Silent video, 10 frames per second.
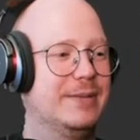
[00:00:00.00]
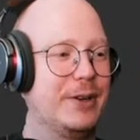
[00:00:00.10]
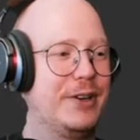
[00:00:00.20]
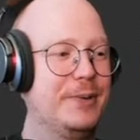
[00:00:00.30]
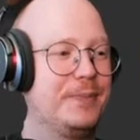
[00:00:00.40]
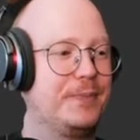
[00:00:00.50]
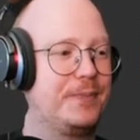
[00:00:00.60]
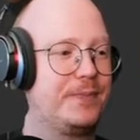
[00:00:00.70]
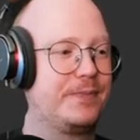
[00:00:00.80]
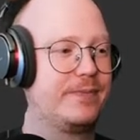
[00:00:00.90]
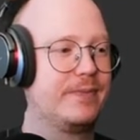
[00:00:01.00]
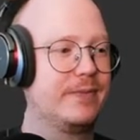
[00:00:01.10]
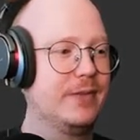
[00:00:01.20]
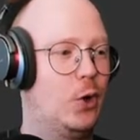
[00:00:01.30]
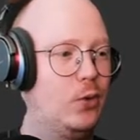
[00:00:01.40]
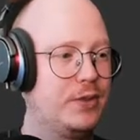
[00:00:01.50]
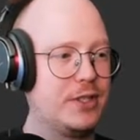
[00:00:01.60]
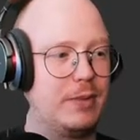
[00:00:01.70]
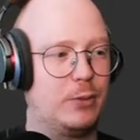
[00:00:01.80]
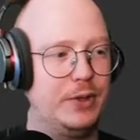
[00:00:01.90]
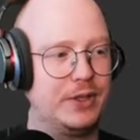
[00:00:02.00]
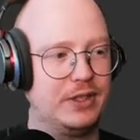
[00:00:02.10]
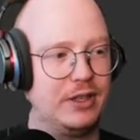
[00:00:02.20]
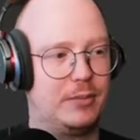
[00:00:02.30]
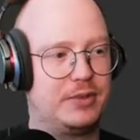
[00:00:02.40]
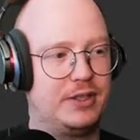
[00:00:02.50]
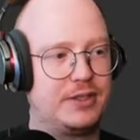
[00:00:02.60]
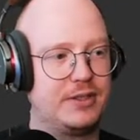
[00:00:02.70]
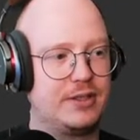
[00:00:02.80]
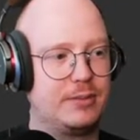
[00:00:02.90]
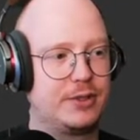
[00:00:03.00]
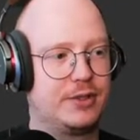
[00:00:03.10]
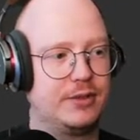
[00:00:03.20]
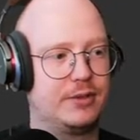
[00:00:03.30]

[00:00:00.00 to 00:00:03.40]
the more you know. Always some like weird little updates in ZBrush.